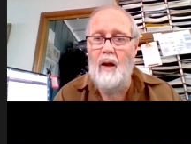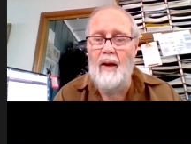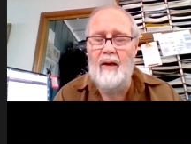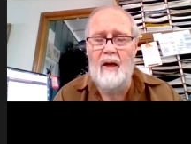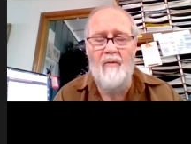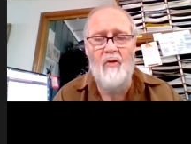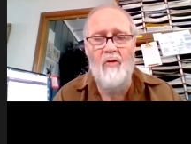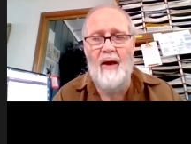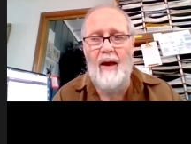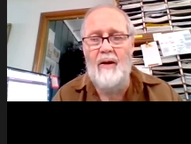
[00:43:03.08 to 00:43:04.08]
I
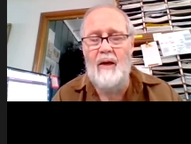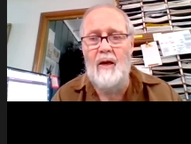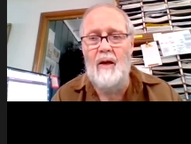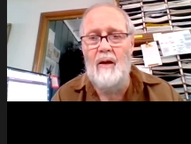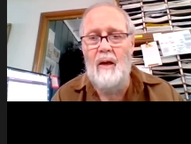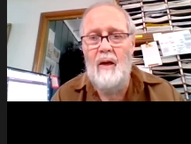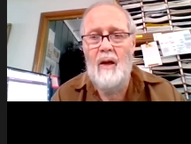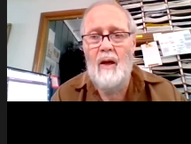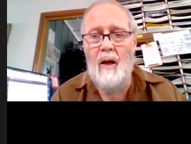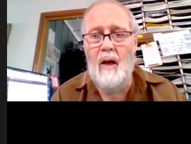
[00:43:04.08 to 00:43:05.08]
covered that in
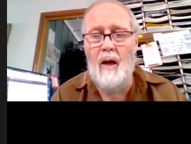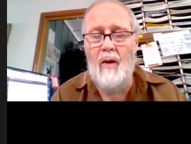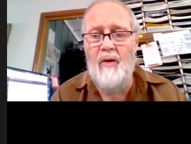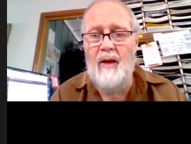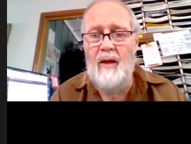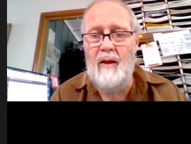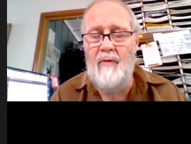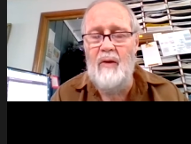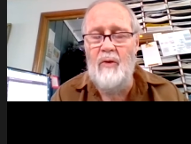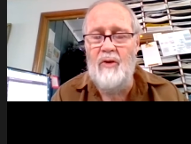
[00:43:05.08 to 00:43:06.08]
the
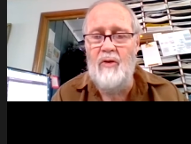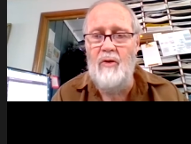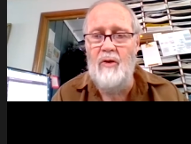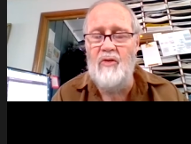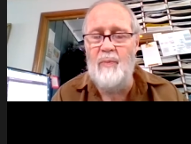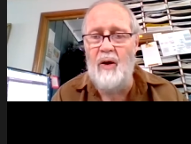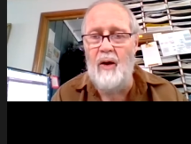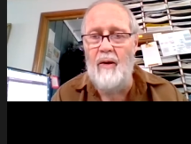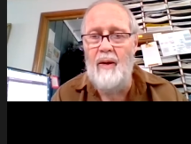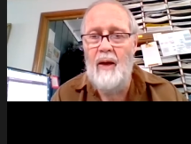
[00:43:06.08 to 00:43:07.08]
Living with Cougars
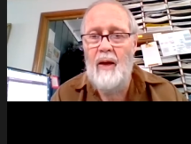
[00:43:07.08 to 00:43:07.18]
part.